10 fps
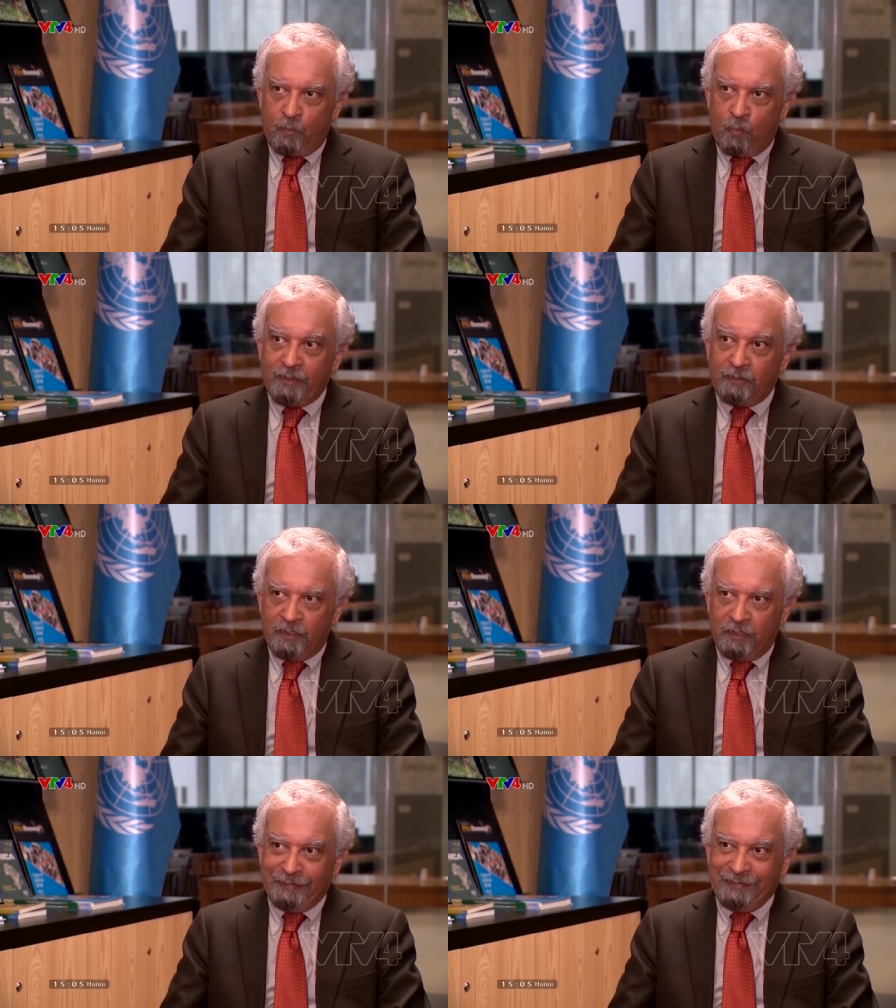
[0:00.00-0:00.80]
like
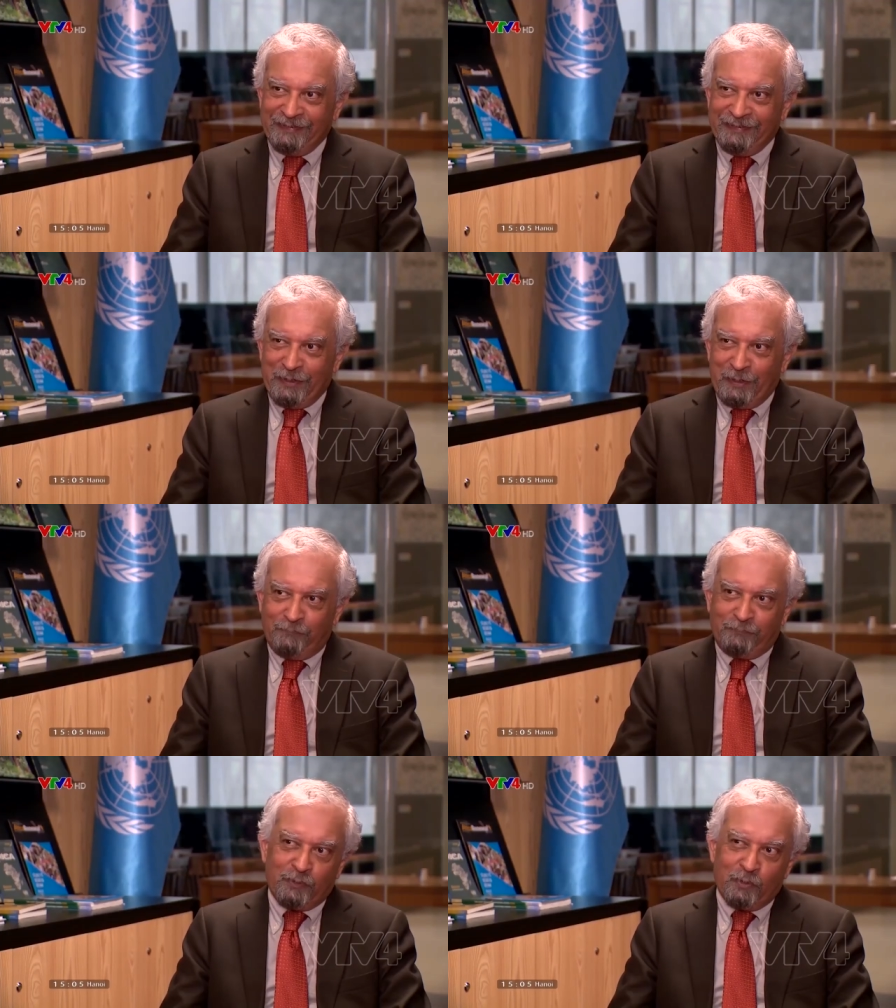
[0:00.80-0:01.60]
1/3
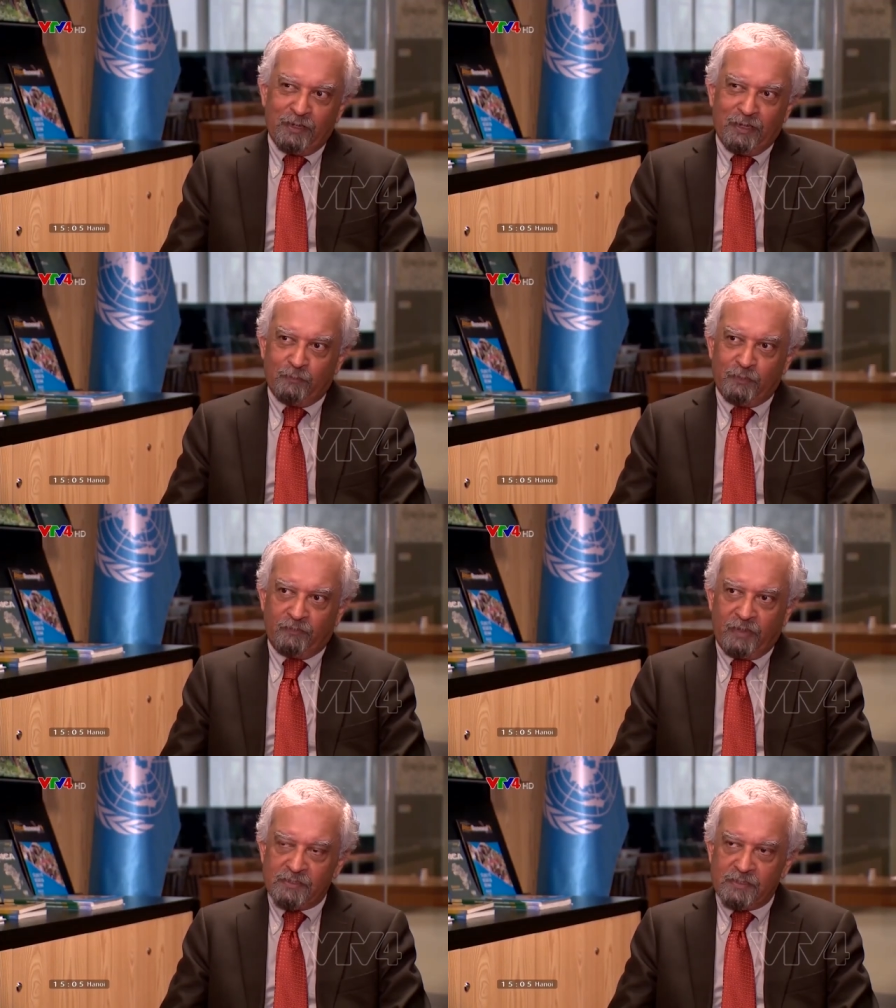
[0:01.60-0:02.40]
of the total number
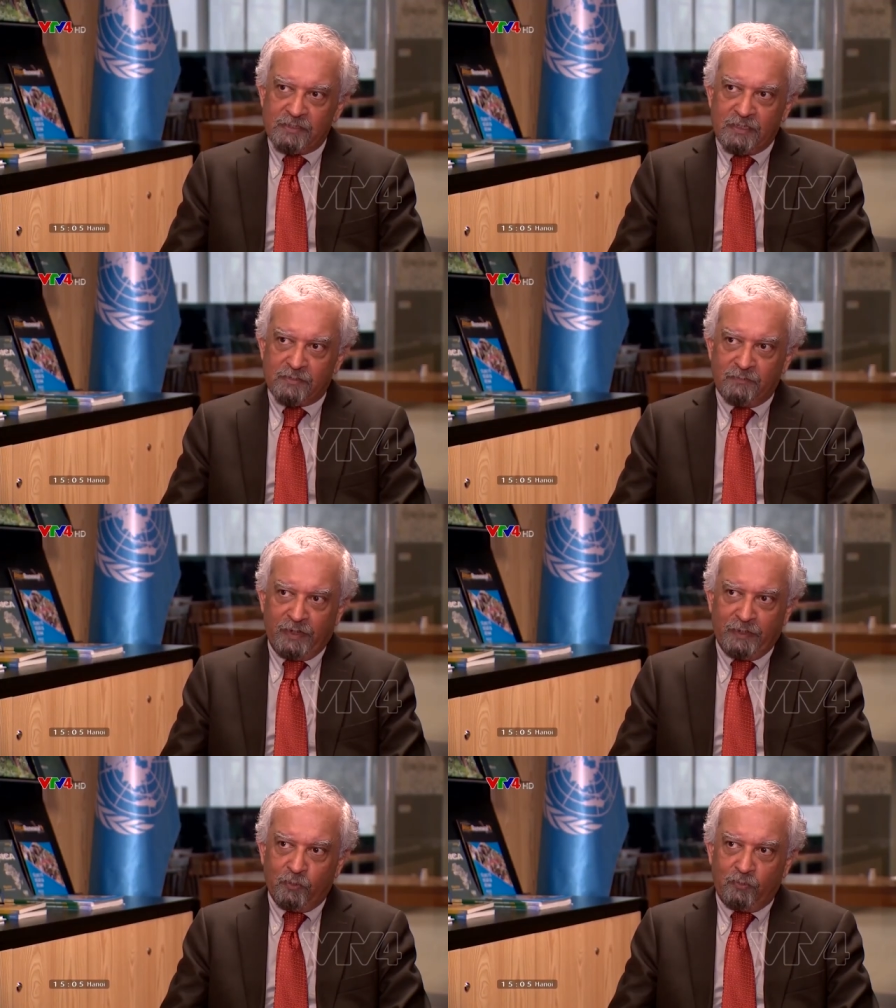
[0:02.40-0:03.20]
of cases. That's a
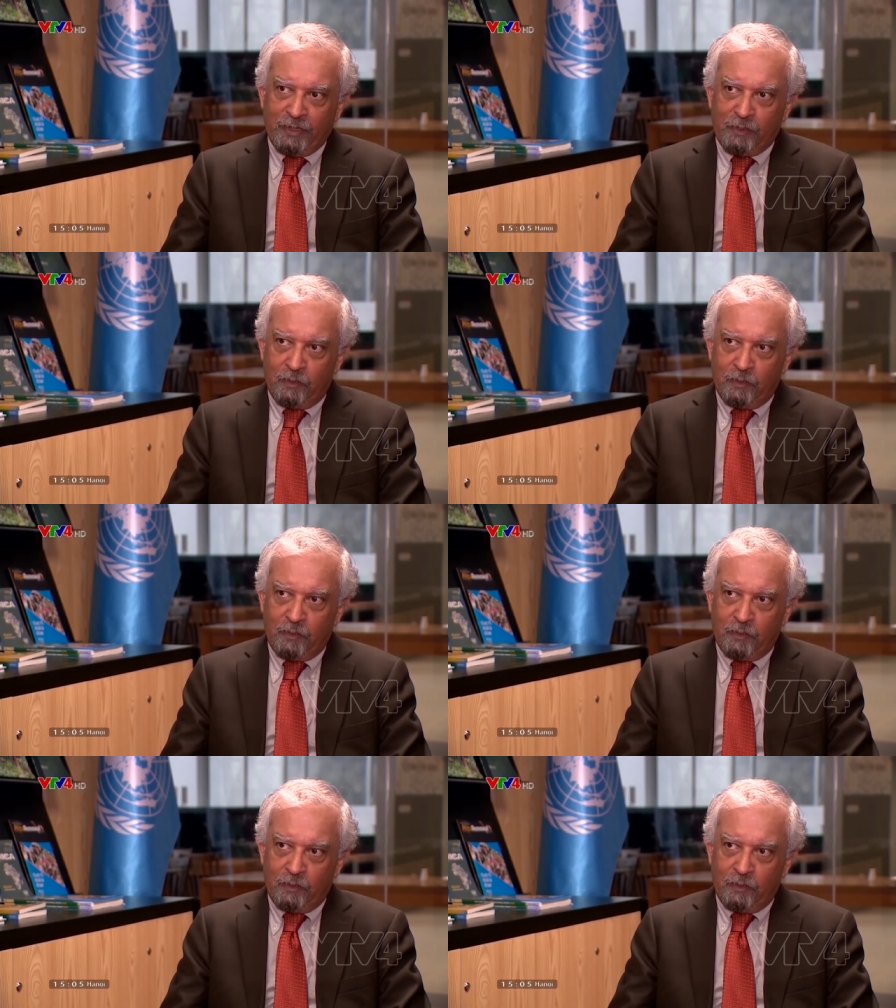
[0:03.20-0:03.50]
very good